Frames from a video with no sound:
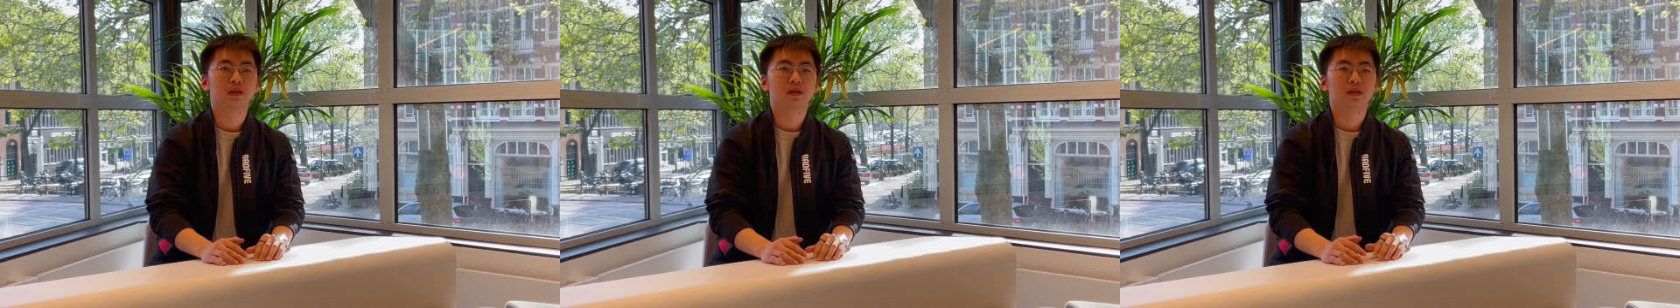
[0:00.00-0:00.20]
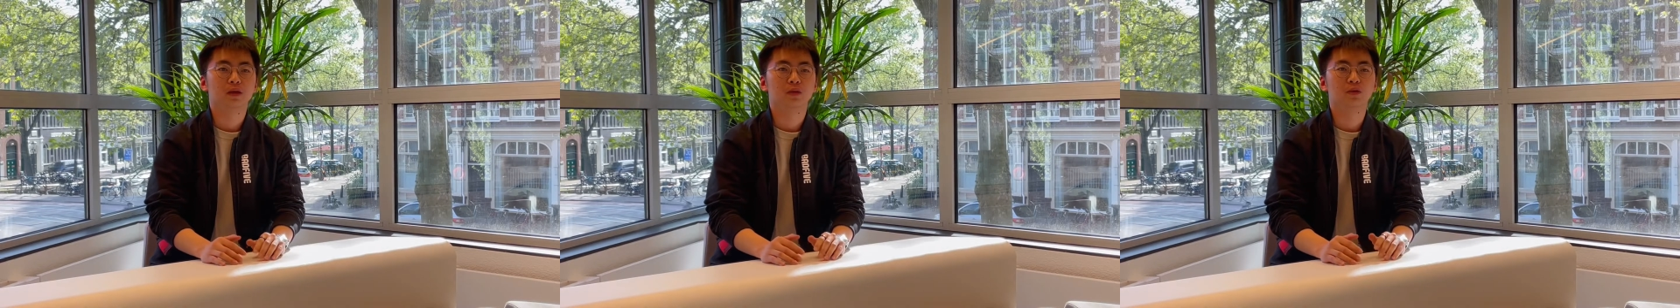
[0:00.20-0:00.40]

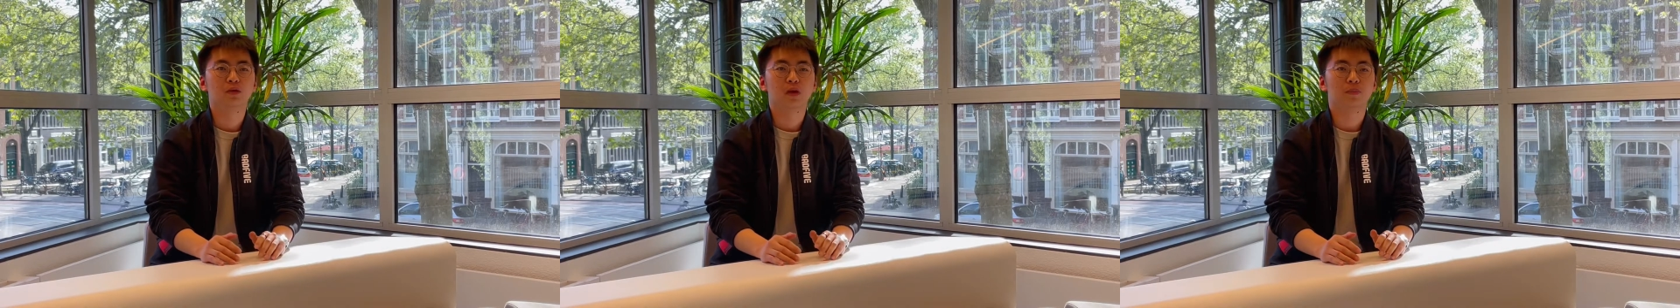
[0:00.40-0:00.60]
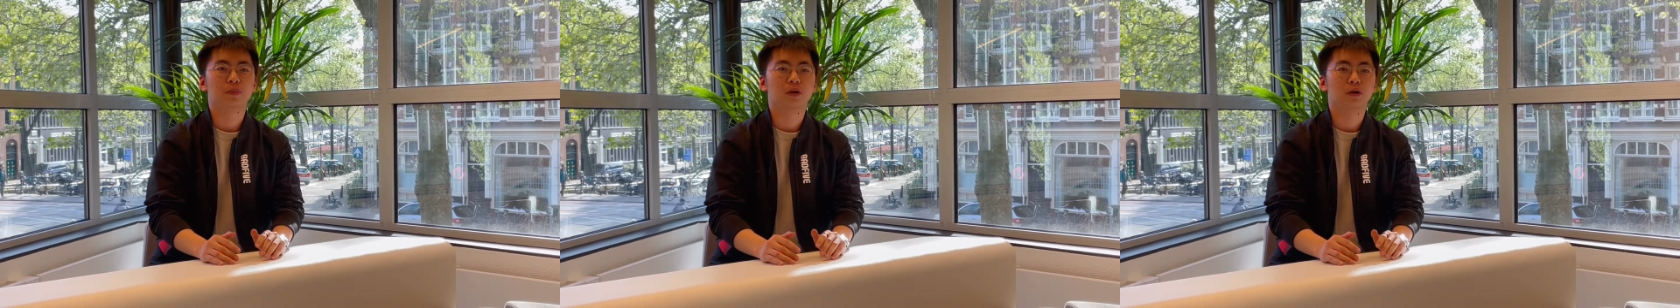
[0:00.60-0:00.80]
a new
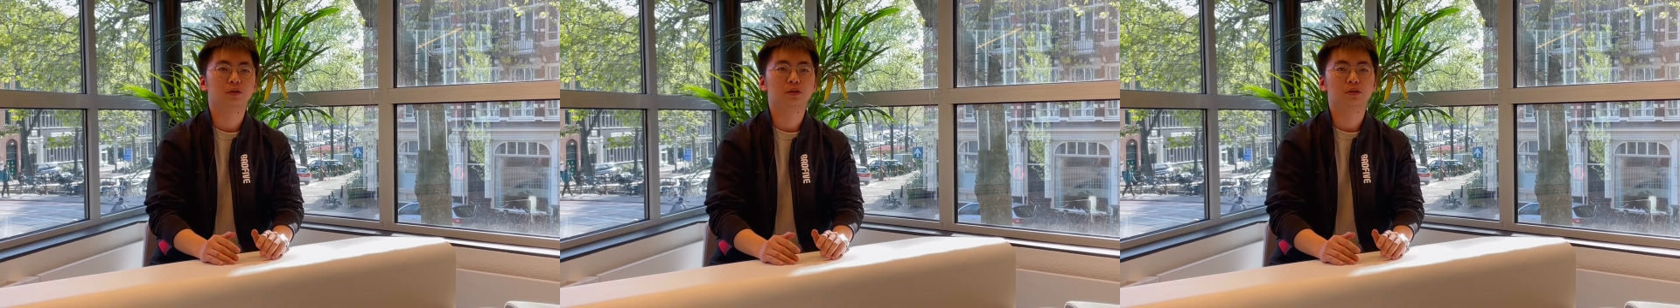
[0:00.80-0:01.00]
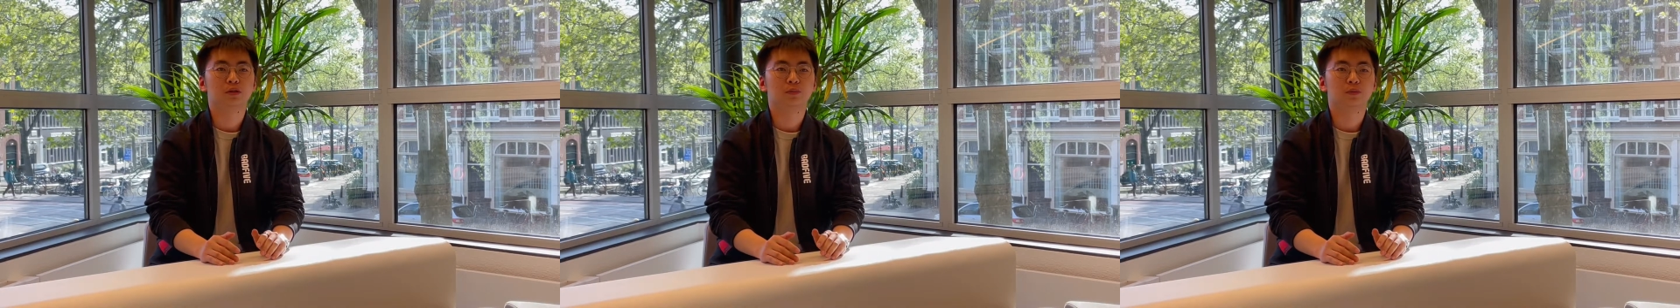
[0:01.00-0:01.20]
approach
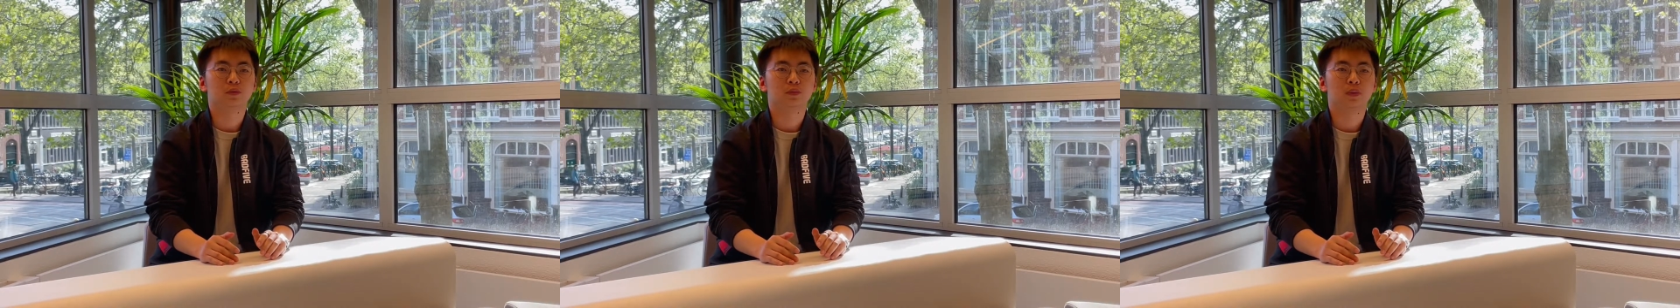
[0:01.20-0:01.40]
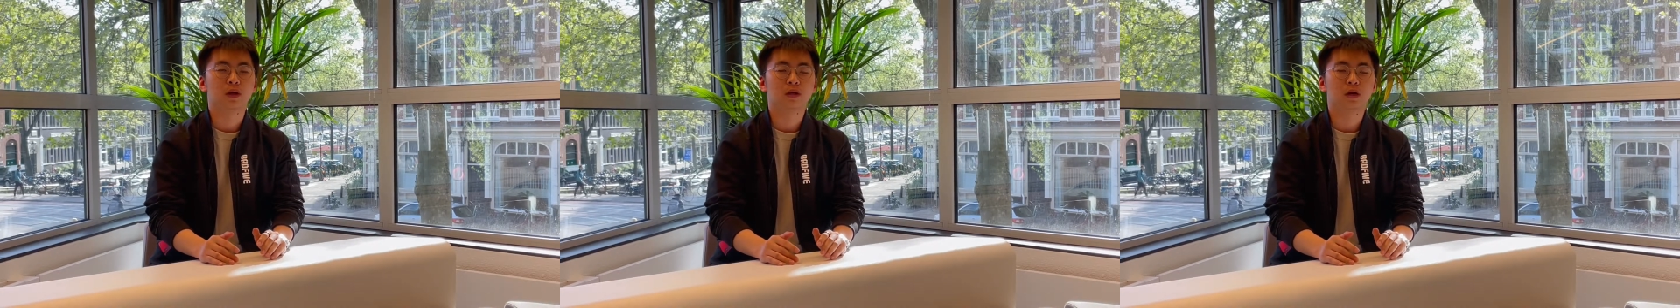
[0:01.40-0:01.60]
to
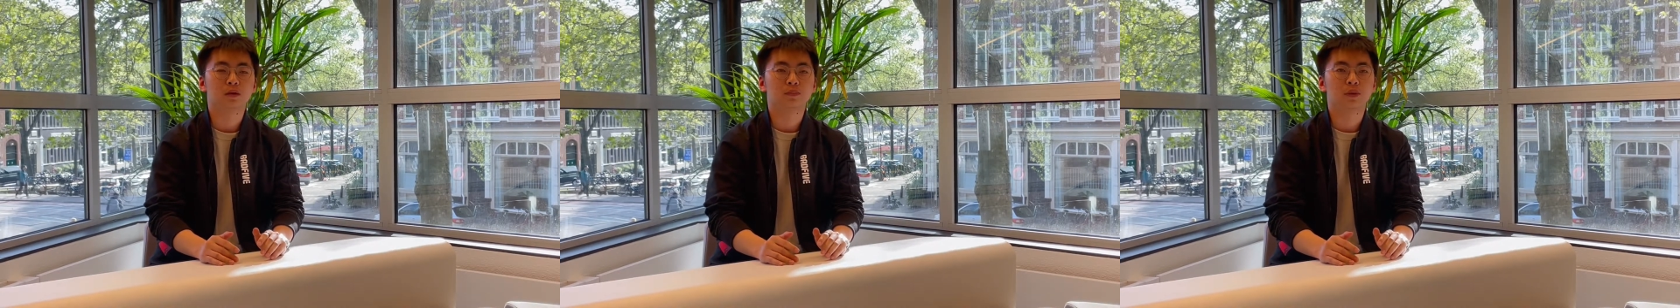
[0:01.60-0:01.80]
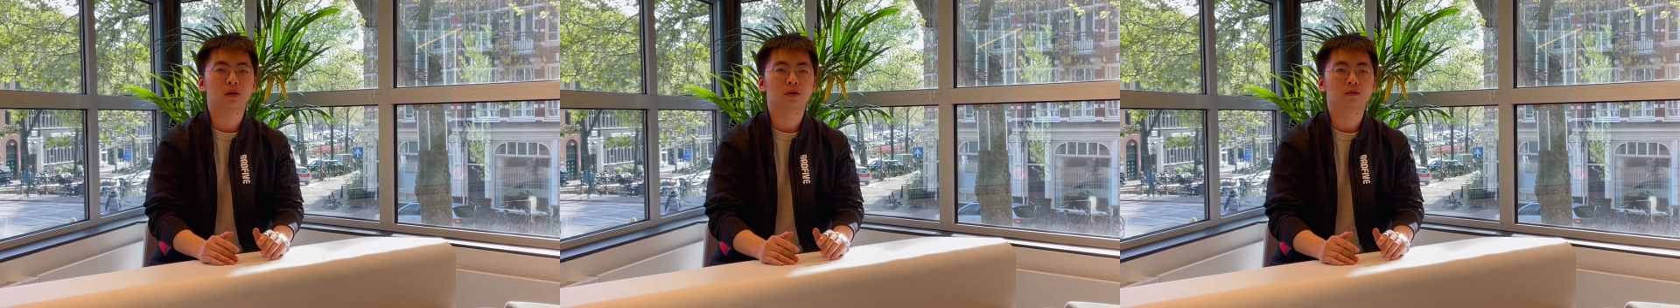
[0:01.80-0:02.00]

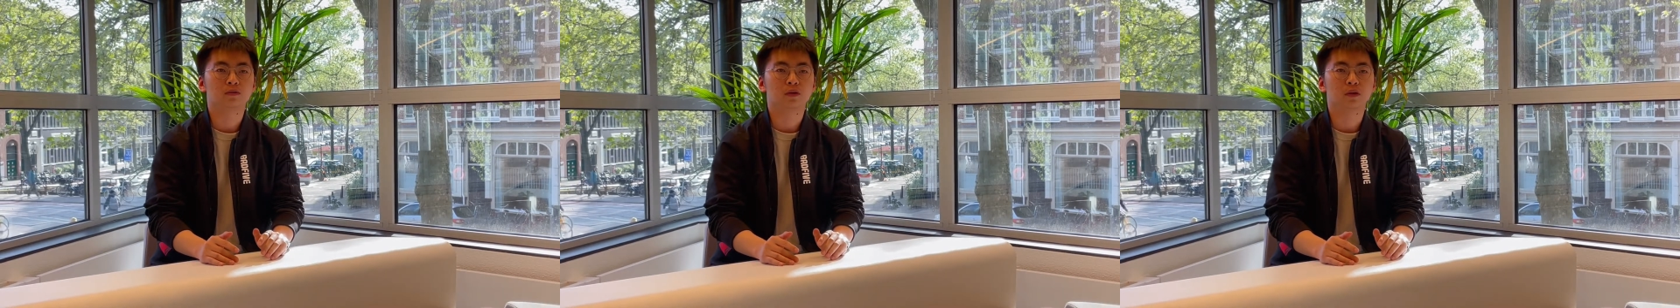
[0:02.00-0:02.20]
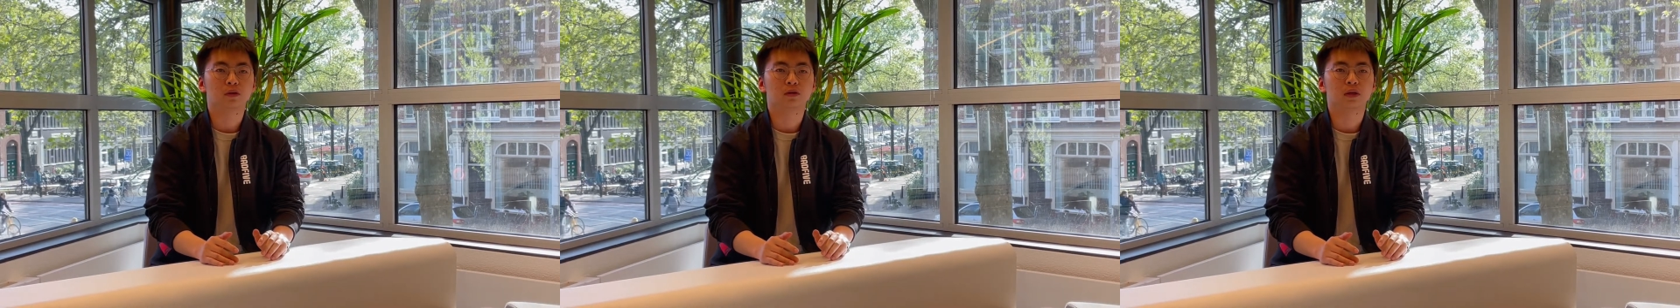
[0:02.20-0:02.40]
portfolio